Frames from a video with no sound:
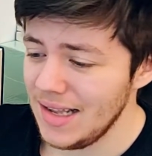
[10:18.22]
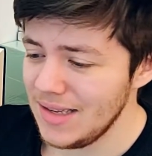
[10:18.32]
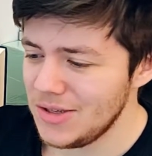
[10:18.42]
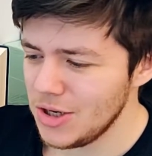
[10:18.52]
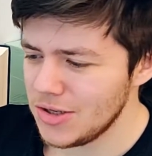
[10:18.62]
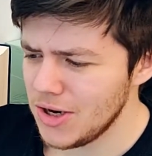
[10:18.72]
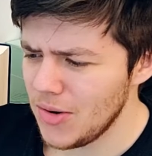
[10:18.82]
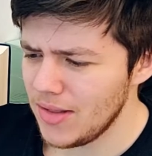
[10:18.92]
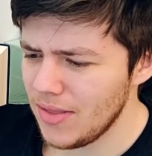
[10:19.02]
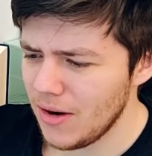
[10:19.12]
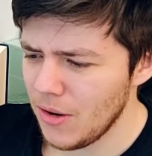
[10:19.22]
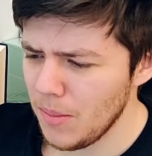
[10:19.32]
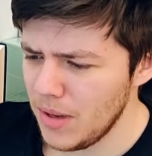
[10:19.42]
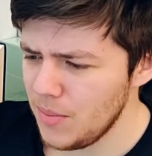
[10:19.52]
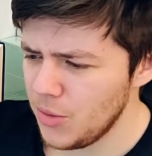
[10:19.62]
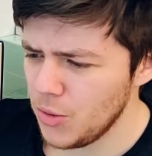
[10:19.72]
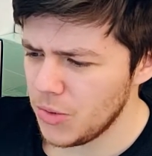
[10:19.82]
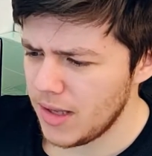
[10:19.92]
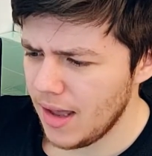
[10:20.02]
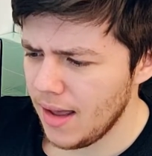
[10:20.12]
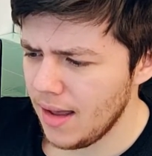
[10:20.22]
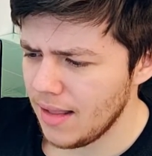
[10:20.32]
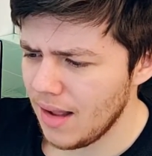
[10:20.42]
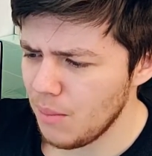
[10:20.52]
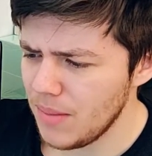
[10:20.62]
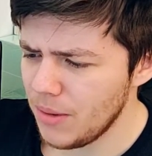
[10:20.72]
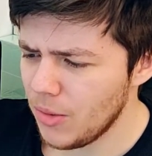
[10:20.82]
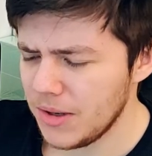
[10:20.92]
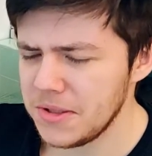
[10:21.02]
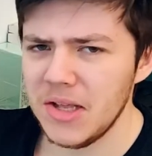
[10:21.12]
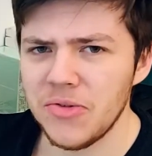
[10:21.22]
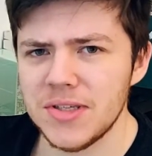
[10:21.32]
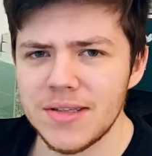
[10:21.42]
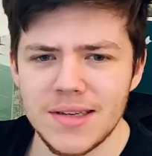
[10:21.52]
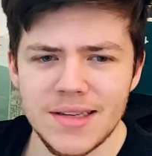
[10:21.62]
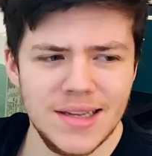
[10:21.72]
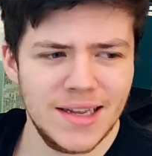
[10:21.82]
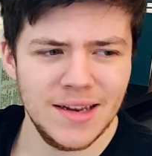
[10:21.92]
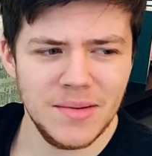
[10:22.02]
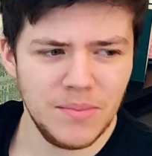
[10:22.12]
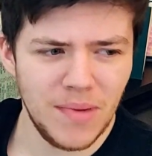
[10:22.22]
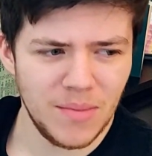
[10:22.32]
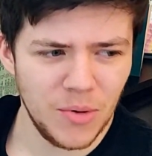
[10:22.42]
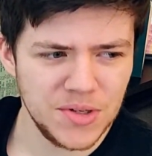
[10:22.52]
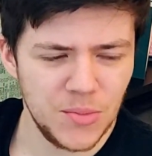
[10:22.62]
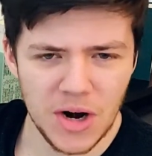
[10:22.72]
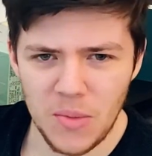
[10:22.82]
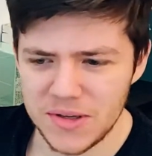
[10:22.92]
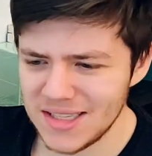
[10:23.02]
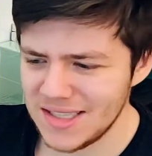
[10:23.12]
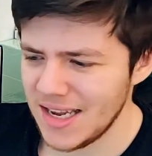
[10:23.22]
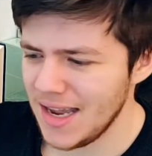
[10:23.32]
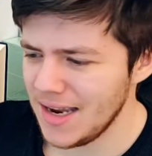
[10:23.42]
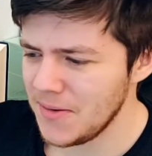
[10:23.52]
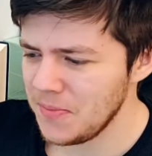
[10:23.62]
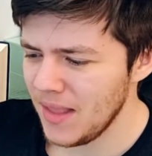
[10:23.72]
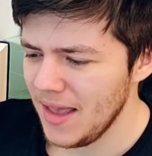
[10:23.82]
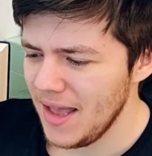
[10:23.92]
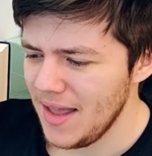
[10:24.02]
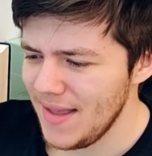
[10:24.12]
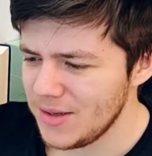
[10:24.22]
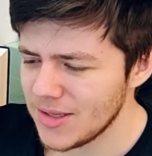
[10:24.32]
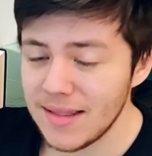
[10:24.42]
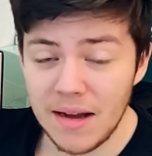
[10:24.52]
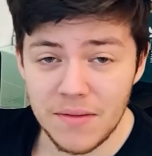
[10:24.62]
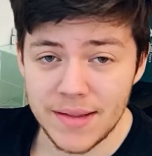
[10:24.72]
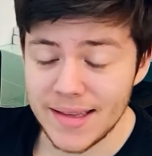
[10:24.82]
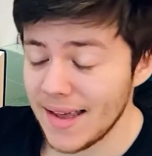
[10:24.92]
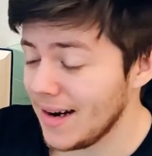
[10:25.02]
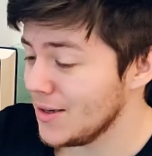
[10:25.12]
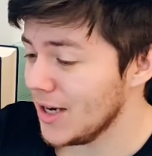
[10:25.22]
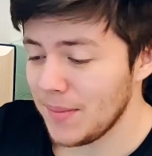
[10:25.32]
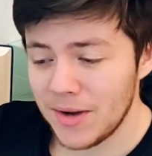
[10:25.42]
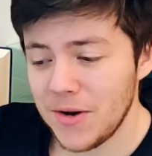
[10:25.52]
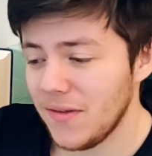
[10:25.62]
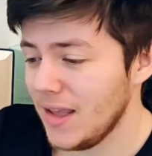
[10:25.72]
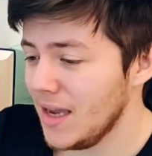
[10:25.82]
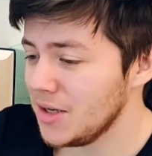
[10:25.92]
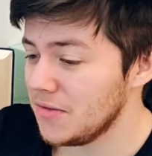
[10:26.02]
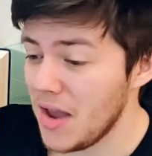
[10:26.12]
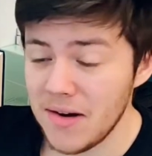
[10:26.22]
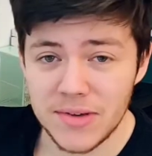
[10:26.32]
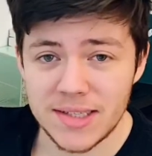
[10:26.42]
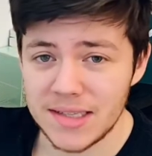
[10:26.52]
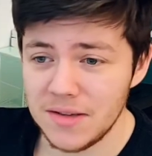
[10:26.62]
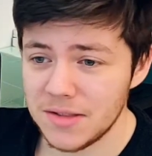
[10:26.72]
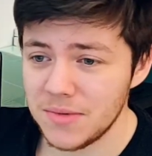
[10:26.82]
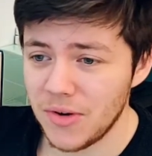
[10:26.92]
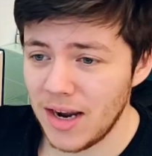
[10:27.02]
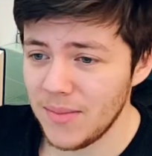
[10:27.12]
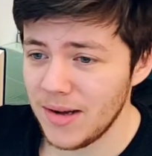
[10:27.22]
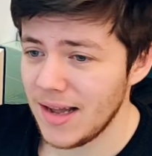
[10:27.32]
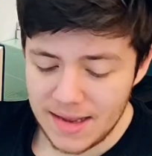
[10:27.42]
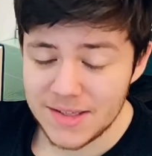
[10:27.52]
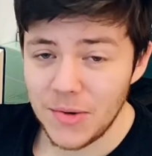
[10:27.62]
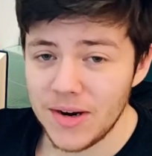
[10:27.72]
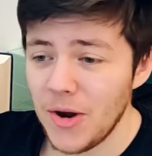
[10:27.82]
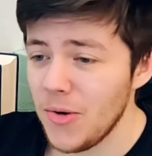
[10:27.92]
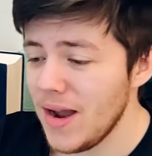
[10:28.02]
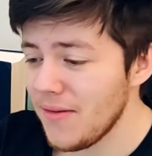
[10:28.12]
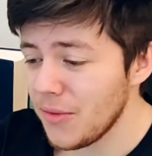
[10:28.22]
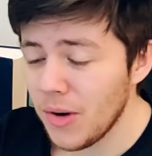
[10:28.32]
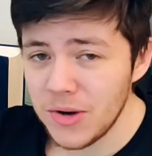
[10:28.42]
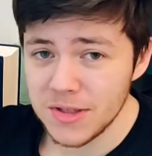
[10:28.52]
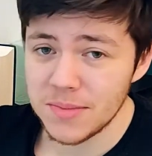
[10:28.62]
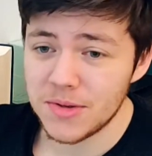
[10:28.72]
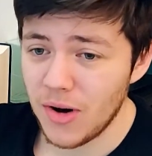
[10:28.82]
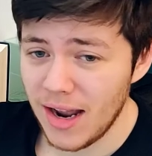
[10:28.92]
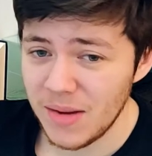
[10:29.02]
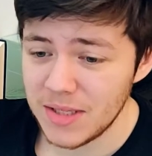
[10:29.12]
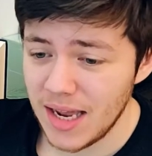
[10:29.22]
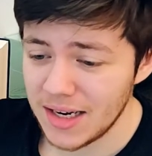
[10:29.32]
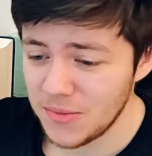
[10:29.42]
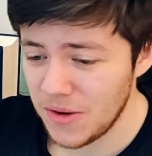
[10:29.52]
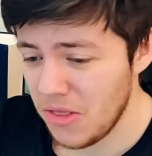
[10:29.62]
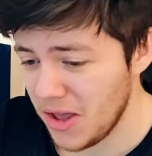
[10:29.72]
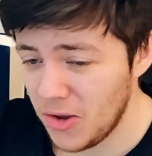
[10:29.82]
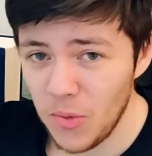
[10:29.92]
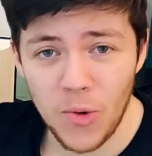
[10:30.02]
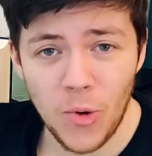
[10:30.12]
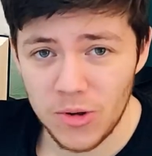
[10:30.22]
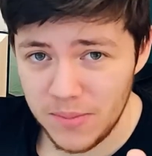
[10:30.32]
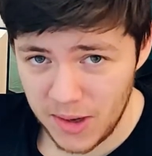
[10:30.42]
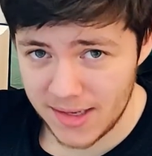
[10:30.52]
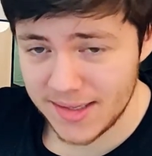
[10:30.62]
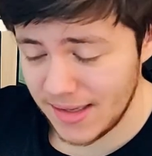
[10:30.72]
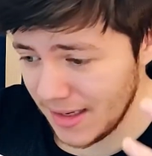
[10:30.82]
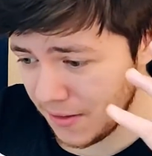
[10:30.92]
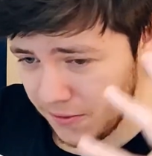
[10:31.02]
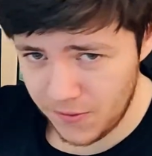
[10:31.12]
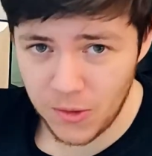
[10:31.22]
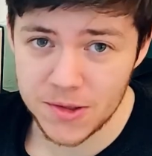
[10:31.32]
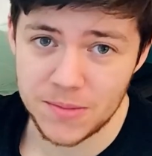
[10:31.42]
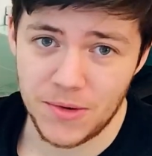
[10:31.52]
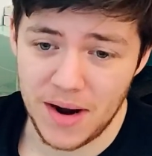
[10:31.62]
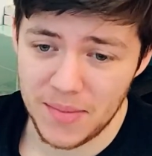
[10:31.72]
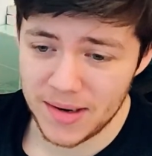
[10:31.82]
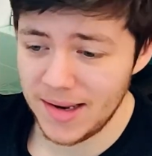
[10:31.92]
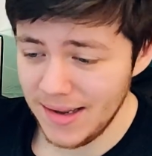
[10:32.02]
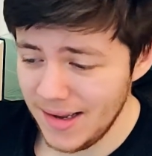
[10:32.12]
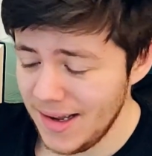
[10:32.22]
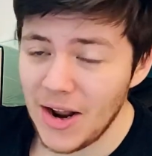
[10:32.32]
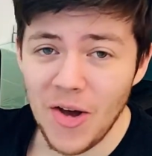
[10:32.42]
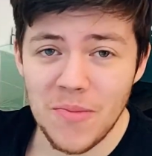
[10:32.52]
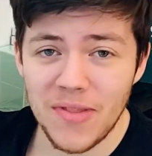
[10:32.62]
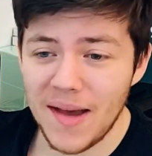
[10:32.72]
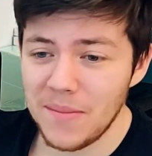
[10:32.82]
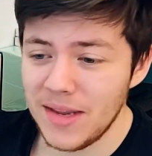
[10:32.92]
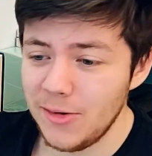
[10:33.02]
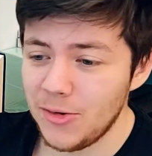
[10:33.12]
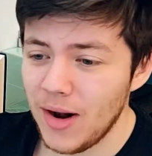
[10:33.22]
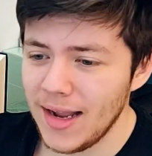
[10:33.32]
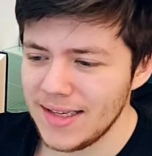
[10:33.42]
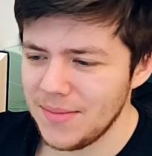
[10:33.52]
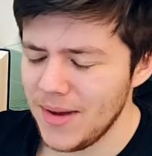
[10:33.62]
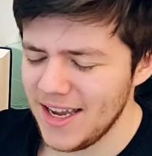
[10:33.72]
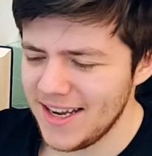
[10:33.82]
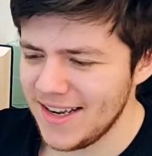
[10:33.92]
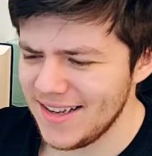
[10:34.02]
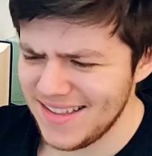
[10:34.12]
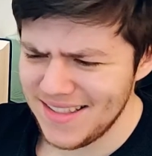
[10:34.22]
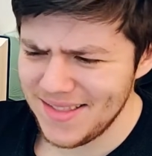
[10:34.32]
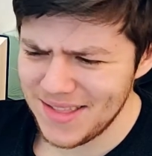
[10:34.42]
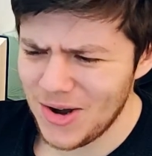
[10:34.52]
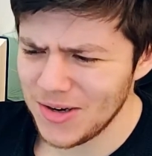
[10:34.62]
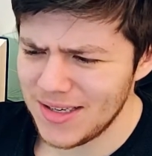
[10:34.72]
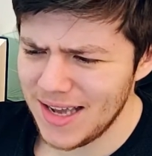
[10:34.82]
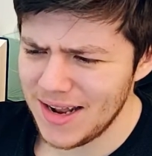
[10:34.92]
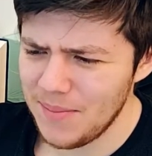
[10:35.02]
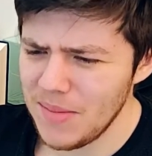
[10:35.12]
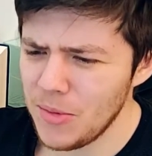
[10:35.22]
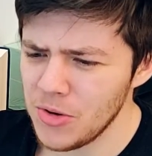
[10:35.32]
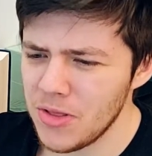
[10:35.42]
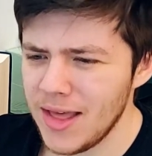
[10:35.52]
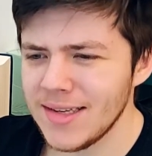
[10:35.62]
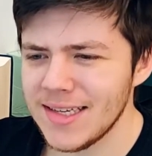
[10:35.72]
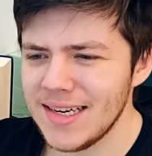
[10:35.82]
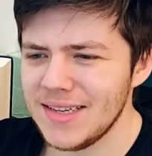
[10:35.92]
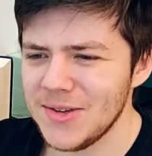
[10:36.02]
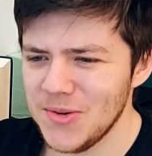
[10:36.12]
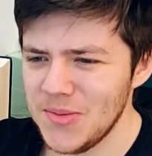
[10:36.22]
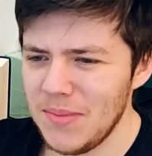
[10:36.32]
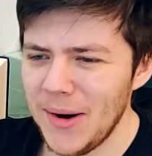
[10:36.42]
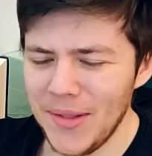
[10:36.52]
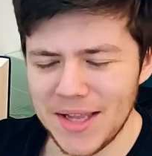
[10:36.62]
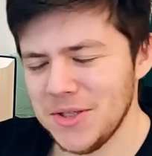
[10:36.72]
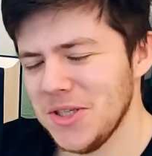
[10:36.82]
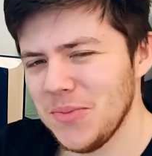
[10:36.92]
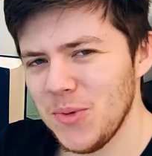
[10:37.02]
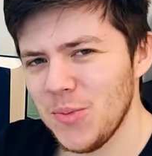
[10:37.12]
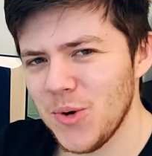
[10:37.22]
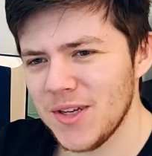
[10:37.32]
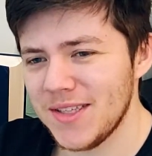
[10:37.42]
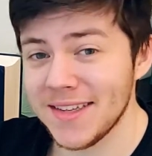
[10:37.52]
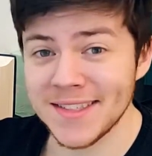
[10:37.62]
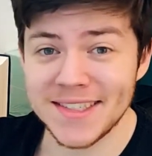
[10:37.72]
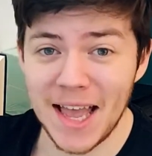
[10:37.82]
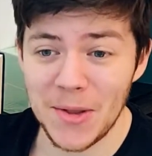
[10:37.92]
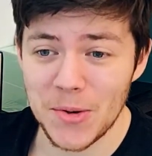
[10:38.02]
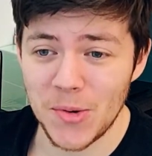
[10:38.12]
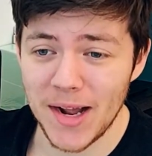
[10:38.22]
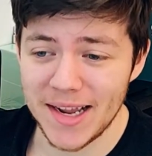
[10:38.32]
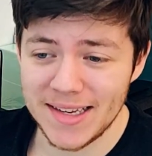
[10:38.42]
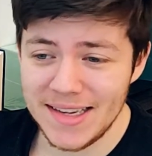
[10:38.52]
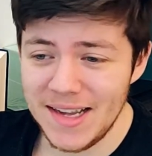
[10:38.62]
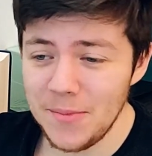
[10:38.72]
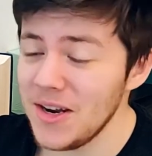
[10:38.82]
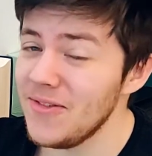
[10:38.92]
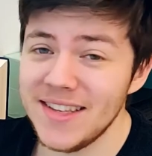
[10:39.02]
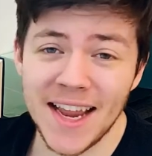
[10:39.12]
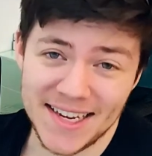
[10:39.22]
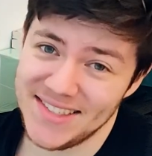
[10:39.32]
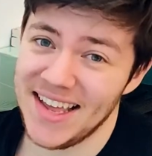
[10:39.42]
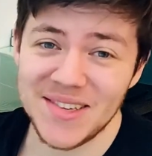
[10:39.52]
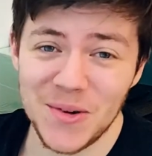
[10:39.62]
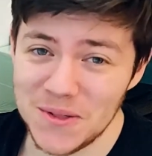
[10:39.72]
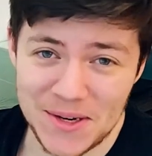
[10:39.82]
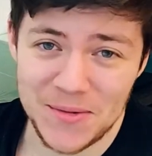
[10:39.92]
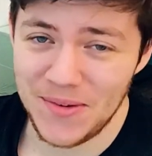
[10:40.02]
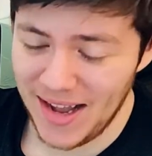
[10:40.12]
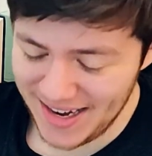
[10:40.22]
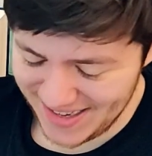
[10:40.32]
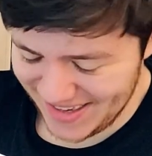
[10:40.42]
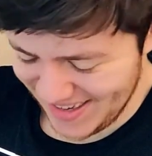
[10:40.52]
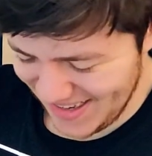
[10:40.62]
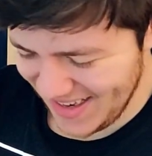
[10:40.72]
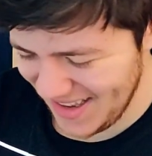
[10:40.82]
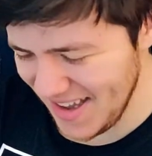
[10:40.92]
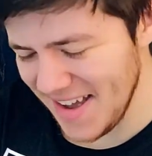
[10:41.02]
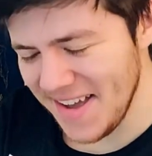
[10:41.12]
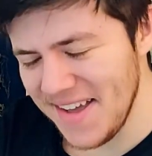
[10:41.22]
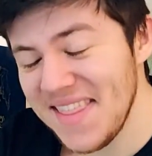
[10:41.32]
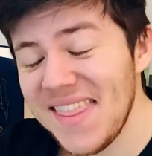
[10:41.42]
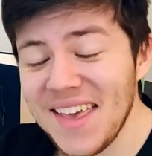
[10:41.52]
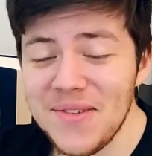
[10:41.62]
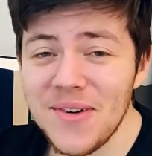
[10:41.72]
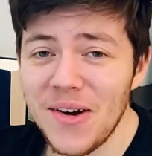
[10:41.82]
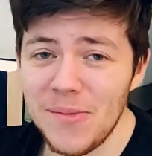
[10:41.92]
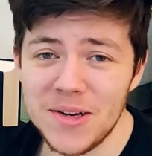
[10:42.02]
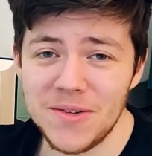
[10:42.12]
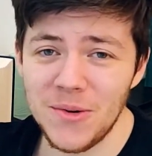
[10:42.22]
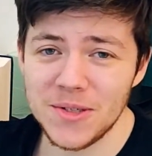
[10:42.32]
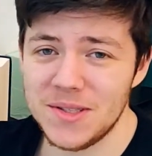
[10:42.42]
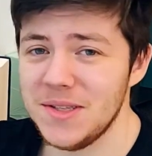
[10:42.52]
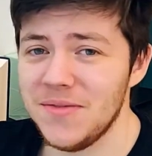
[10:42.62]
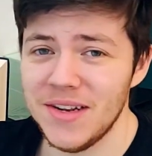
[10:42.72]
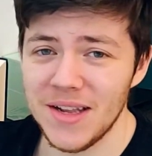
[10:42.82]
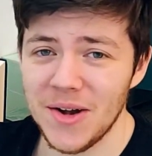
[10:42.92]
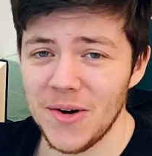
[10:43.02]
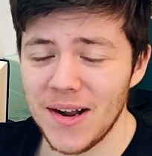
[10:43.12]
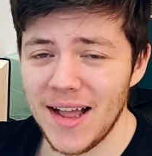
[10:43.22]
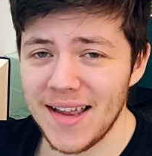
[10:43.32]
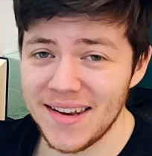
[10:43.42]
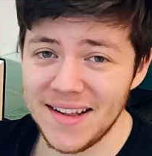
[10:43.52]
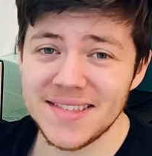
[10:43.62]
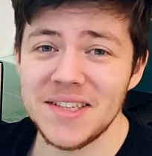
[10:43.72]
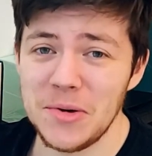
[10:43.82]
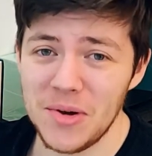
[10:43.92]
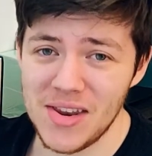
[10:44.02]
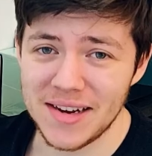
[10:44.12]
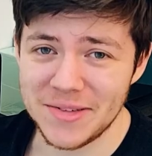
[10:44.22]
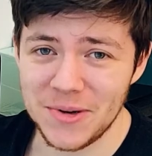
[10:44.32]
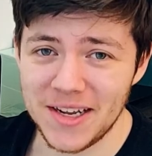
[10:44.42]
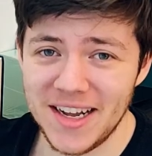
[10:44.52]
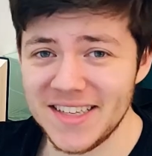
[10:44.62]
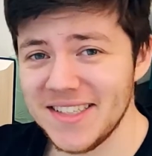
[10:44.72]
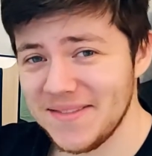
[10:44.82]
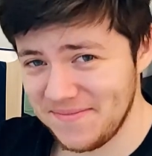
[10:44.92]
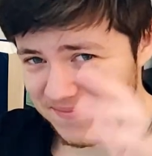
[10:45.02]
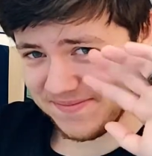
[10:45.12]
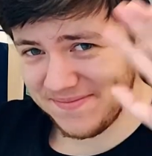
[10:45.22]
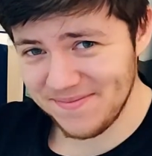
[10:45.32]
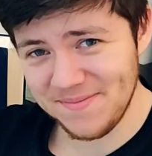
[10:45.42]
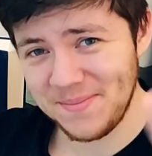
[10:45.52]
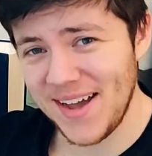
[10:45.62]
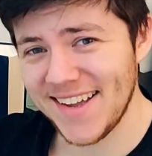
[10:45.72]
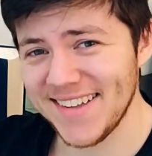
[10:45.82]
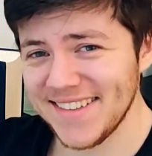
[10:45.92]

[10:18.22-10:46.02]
Just knowing that there are people who care and people who are actually interested in my books and what I want to say is just lovely, and I check my notifications for every single subscriber, and so I know everyone who subscribes, and I just want to thank you all personally for subscribing. And I hope that me trying to make content a bit more authentic to my relationship with books doesn't scare you away. But if it does, that's also fine. Thank you very much for watching this video, and I'll see you in the next one, guys. Bye.